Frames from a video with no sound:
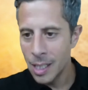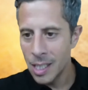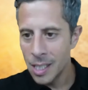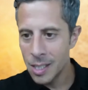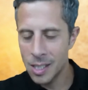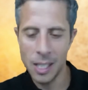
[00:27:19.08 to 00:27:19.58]

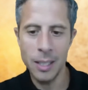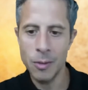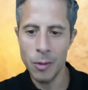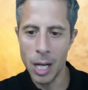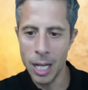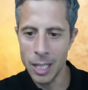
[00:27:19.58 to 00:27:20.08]

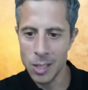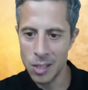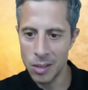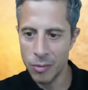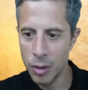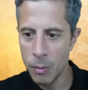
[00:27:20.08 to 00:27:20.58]
sunrise
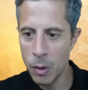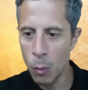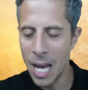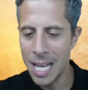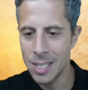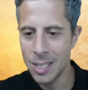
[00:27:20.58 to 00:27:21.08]
from the
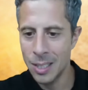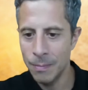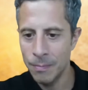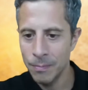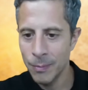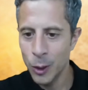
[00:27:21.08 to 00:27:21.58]
west
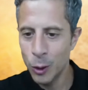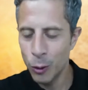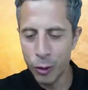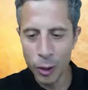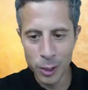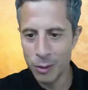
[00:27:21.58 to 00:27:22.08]
to
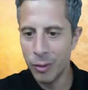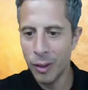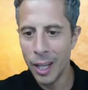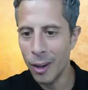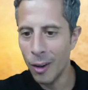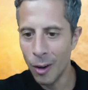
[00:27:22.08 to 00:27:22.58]

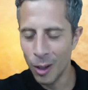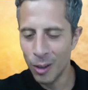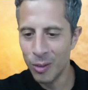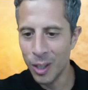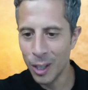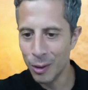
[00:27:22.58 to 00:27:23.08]
falsify all
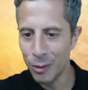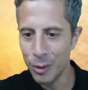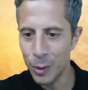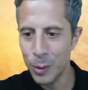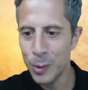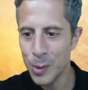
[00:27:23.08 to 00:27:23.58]
of our
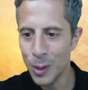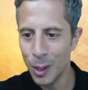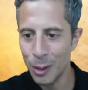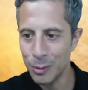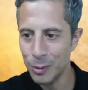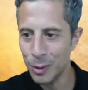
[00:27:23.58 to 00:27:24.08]
views
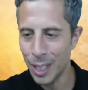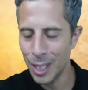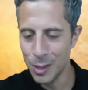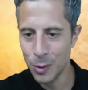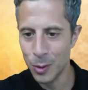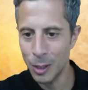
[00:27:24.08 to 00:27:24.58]
of
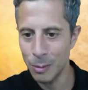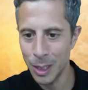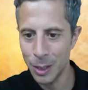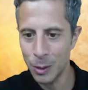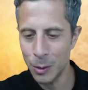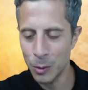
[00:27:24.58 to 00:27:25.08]
astronomy.
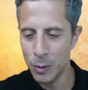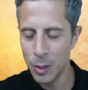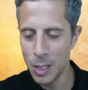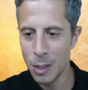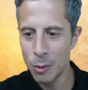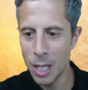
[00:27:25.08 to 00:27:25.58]
If the
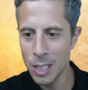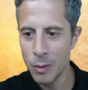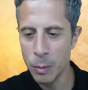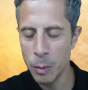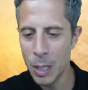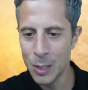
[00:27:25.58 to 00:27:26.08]
sun rises
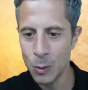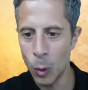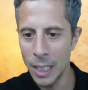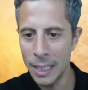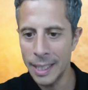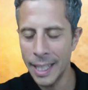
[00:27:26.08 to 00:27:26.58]
from the west
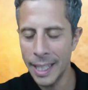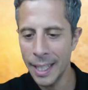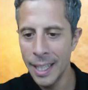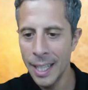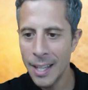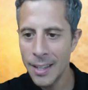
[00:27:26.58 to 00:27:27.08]
one day,
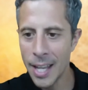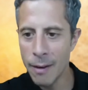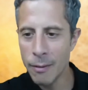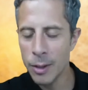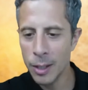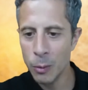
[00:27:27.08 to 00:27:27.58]
then
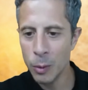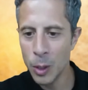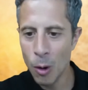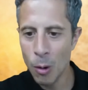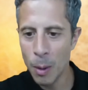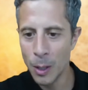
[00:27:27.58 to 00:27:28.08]
everything that we
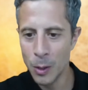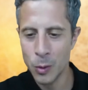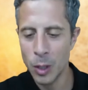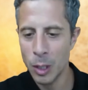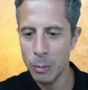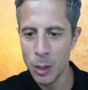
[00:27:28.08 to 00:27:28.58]
know about
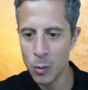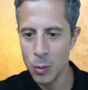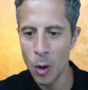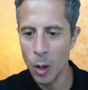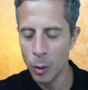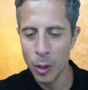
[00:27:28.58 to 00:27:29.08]
astronomy is
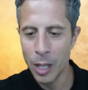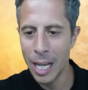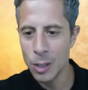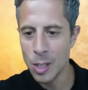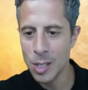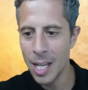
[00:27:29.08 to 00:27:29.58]
wrong. You
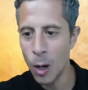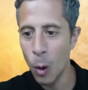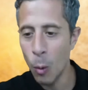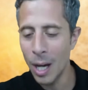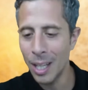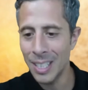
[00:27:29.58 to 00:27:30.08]
can't just say, oh,
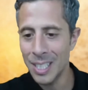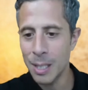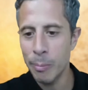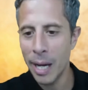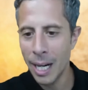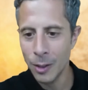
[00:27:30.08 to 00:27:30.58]
well, that's a
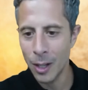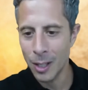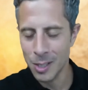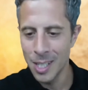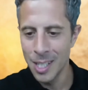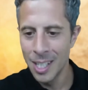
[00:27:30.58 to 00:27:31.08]

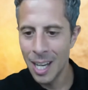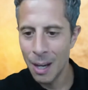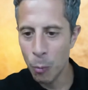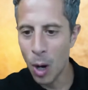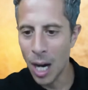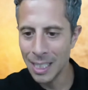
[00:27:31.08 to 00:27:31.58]
paradox.
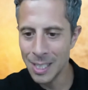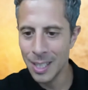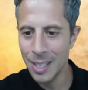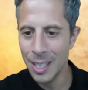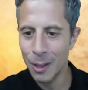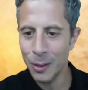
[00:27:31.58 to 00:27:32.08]
Why is
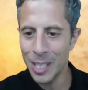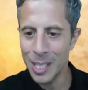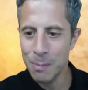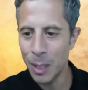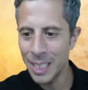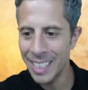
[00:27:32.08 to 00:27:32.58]
it that on this
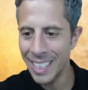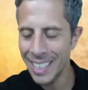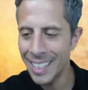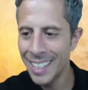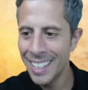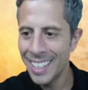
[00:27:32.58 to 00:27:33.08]
Monday
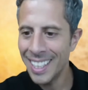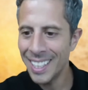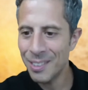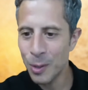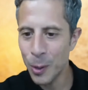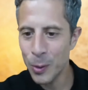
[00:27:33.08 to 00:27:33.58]

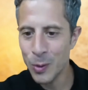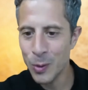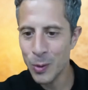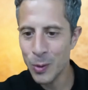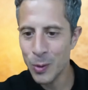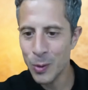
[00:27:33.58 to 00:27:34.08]
it rose
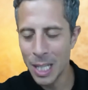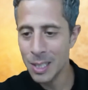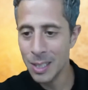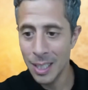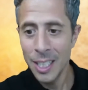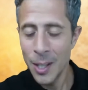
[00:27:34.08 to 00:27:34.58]
from the west?
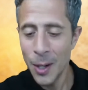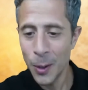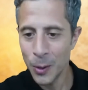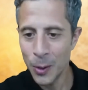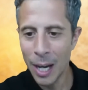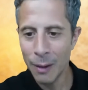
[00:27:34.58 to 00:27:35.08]
No,
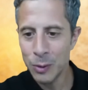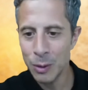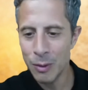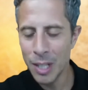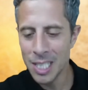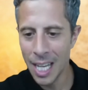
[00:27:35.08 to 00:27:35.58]
you have to
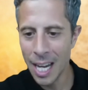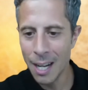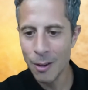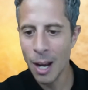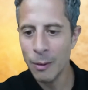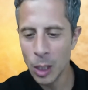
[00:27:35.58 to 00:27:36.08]
investigate
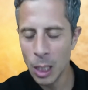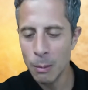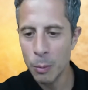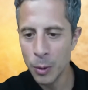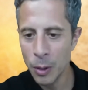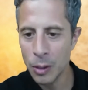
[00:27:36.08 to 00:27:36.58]
and you have to come
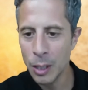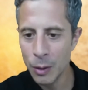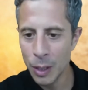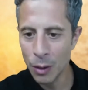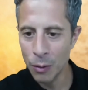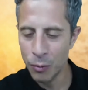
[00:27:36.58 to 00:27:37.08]
up with a
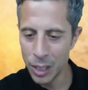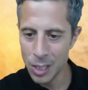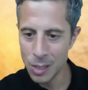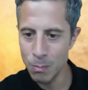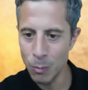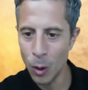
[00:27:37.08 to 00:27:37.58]
theory that
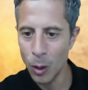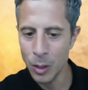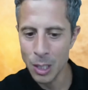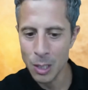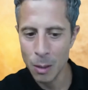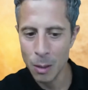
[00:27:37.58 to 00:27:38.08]
fits all of
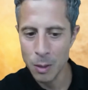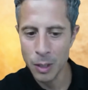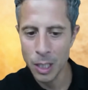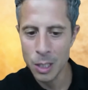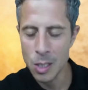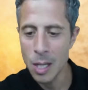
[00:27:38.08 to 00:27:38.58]
these
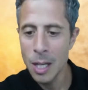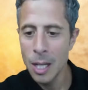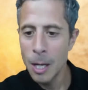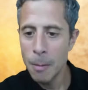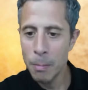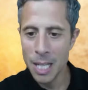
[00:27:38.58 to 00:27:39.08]
observations.
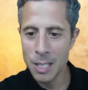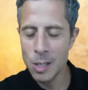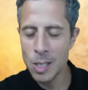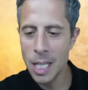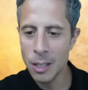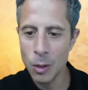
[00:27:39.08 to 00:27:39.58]
But as you
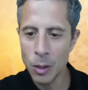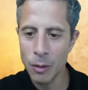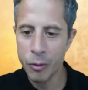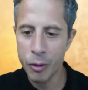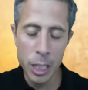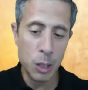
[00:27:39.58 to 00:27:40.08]
said, the
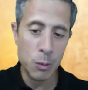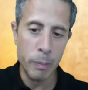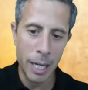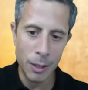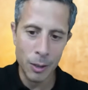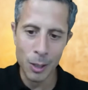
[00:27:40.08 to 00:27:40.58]
French
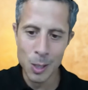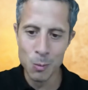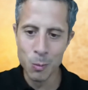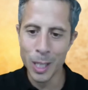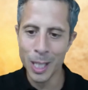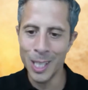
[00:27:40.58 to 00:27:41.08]
paradox is
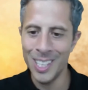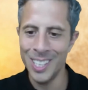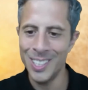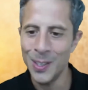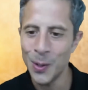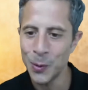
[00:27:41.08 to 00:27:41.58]
well
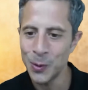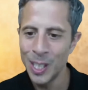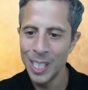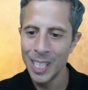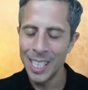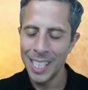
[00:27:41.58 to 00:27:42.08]
known
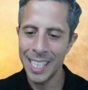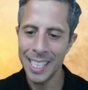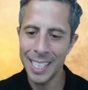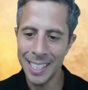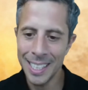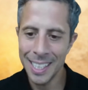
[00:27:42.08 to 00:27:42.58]

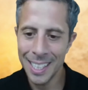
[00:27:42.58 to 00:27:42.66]
in